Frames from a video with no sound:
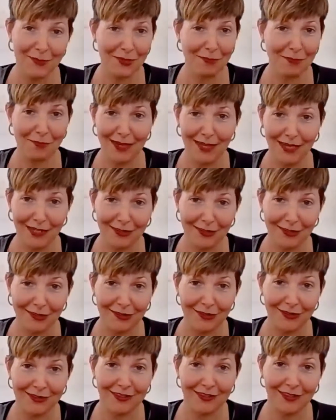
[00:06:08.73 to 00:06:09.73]
with
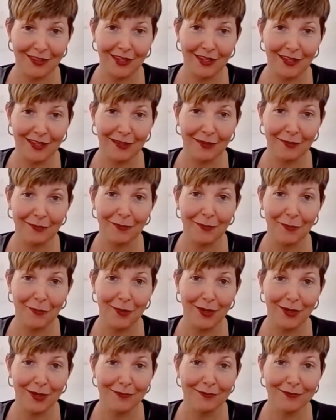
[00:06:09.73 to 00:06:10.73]
Bertold uh, for
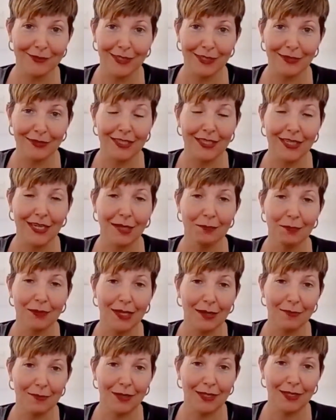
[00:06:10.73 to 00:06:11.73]
one of our
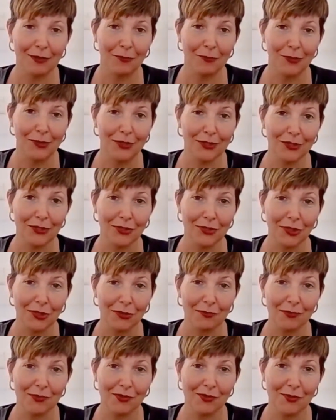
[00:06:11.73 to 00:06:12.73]
upcoming
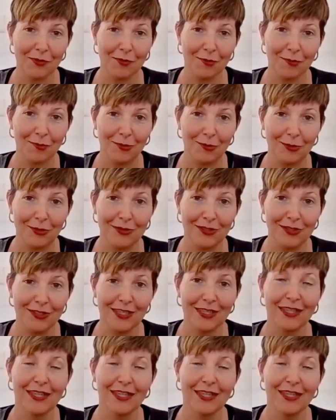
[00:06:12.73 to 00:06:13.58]
workshops called